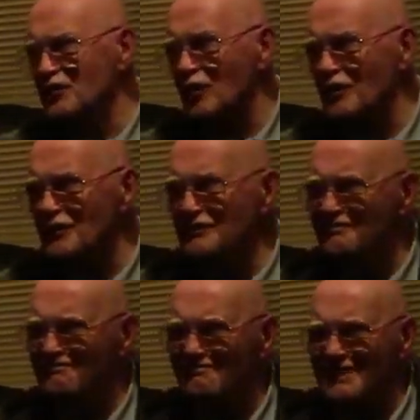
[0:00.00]
Had a couple of
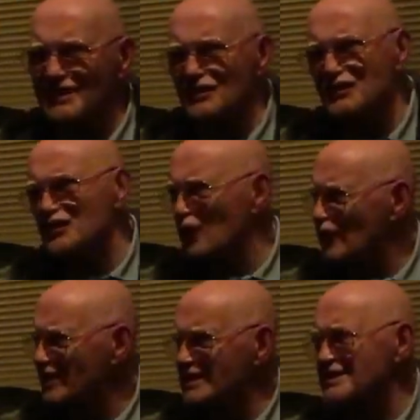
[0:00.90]
little
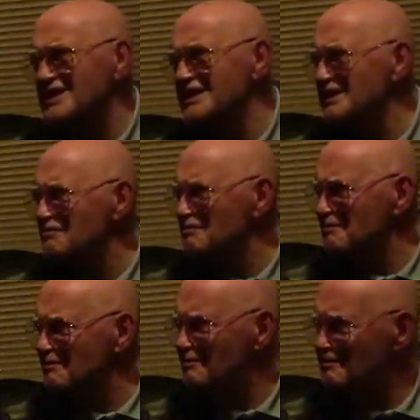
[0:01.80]
short, nasty,
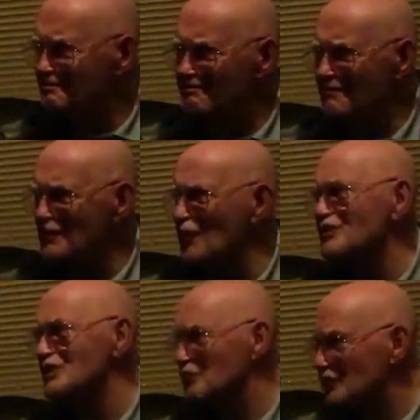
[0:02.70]

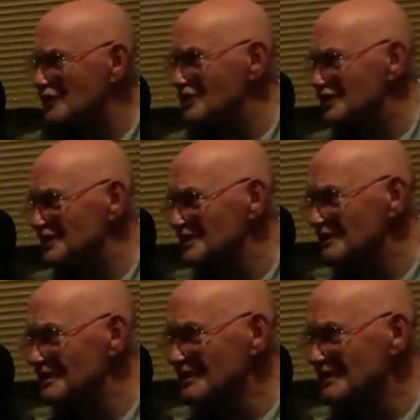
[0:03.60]
naughty words.